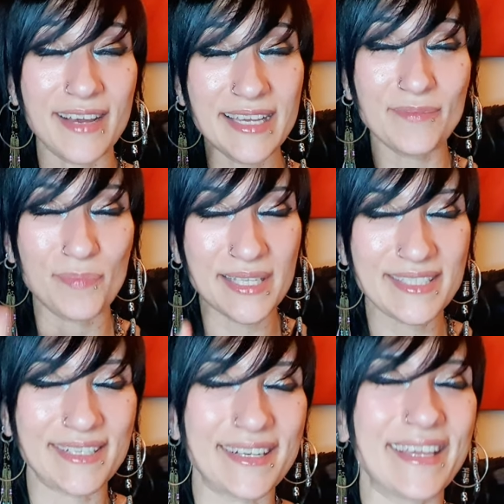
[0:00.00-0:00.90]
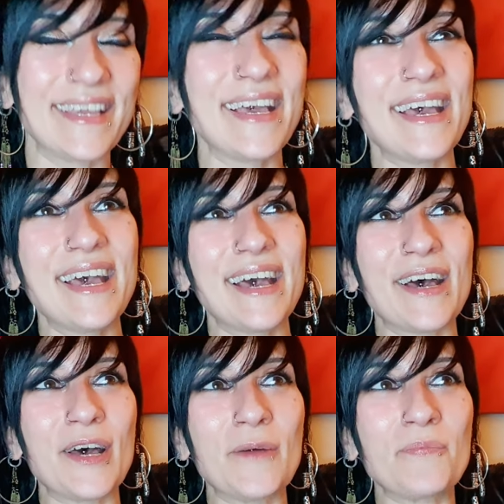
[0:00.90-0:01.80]
I admittedly
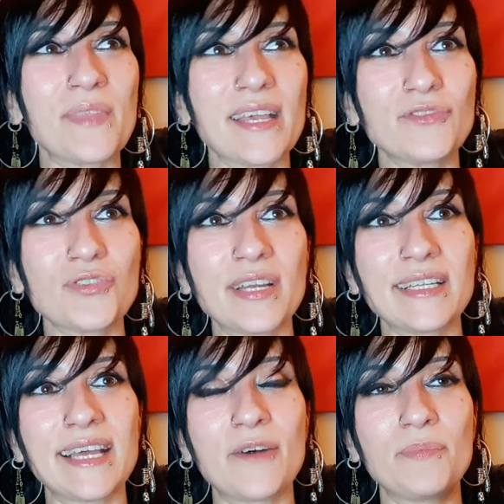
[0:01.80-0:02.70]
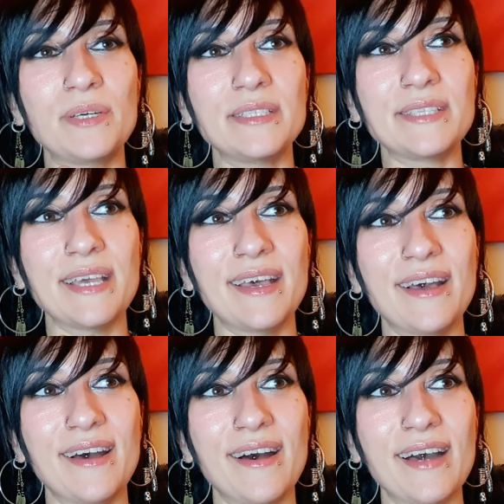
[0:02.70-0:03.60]
um, have tried it out, but
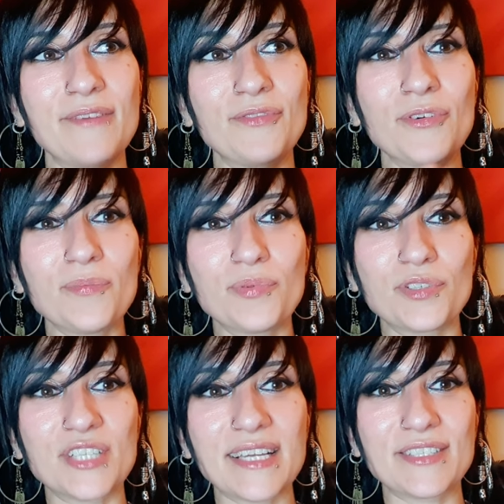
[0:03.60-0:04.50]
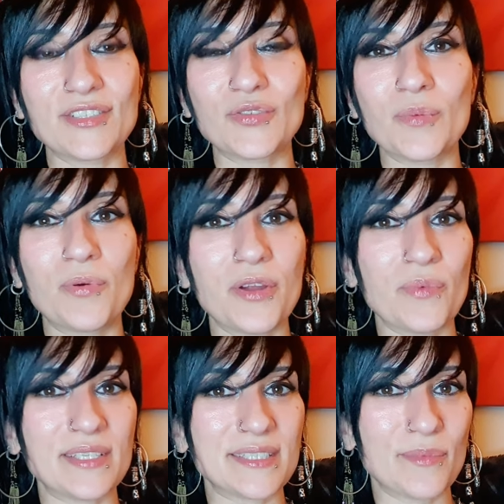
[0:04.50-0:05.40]
I've not projected to a
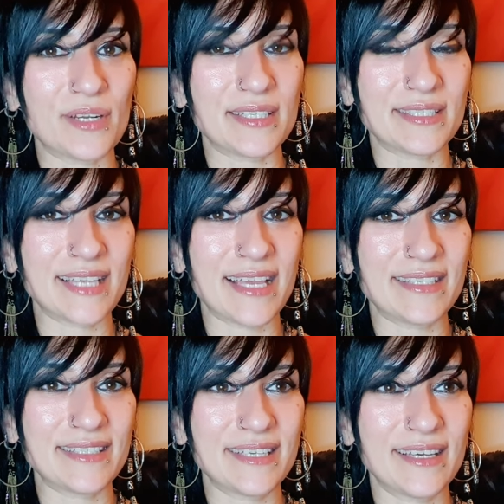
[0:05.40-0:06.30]
point where someone has said,